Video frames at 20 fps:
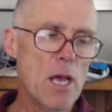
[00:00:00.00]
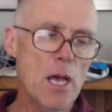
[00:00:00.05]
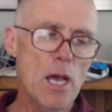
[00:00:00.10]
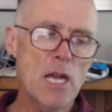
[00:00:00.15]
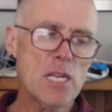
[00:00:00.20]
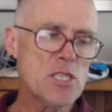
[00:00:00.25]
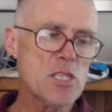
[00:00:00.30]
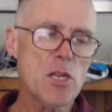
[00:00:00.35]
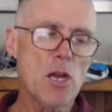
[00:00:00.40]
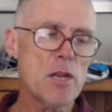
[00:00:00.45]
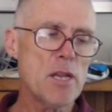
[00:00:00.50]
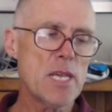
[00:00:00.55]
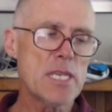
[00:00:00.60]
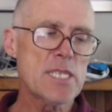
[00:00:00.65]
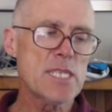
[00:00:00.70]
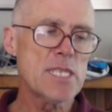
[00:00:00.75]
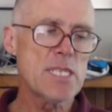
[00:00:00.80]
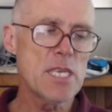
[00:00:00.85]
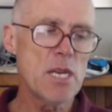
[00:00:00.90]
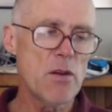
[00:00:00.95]
It's not
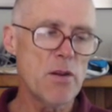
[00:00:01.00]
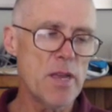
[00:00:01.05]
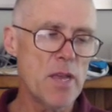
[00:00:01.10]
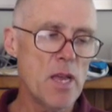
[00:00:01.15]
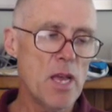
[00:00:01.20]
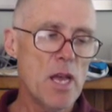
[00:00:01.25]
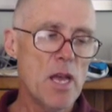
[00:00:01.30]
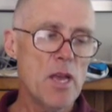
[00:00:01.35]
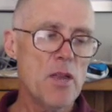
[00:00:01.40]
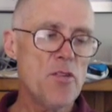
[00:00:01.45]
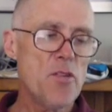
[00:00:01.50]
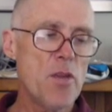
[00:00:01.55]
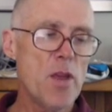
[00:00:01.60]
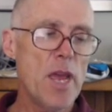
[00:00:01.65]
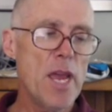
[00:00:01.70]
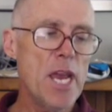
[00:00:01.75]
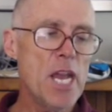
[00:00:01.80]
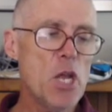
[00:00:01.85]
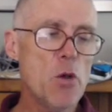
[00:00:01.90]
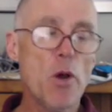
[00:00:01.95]
necessary.
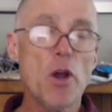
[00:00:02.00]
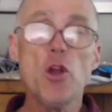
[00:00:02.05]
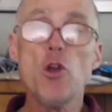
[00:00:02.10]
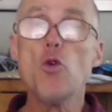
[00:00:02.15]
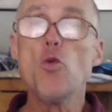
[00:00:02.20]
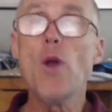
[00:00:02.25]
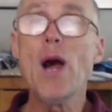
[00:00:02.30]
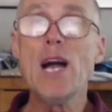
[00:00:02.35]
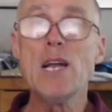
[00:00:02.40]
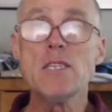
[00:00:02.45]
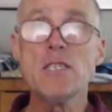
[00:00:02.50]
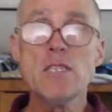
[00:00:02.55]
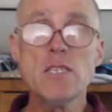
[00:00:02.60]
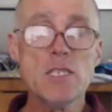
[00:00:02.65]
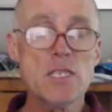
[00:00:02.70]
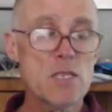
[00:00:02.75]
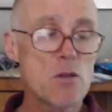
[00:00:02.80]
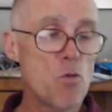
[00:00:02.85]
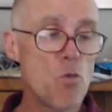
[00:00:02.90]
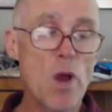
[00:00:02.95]
Anyone who
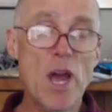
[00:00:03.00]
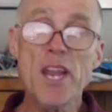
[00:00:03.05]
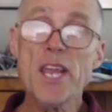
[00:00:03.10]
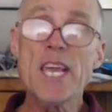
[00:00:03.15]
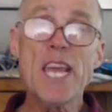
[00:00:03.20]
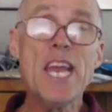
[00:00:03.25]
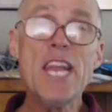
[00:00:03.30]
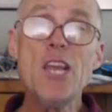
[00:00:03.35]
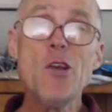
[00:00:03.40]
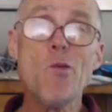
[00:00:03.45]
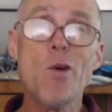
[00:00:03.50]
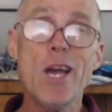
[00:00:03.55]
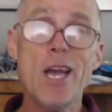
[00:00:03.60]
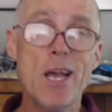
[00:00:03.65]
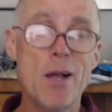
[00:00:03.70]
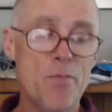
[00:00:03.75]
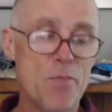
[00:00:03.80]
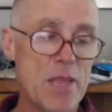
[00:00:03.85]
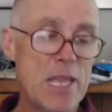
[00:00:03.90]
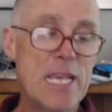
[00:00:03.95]
runs, running
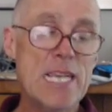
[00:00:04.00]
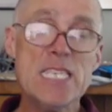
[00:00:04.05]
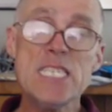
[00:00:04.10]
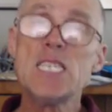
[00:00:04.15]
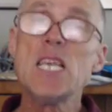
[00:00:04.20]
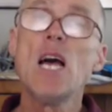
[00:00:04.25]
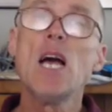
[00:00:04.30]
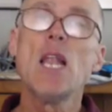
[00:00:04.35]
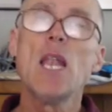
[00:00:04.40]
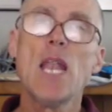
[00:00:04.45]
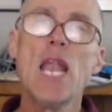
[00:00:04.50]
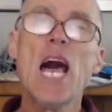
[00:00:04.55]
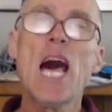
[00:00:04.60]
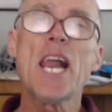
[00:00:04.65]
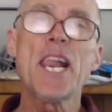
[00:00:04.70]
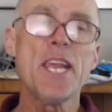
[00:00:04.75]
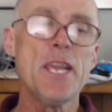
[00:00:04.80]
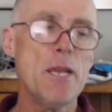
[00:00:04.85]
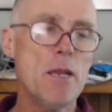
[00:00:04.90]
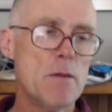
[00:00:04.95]
anywhere, is
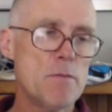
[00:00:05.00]
lari.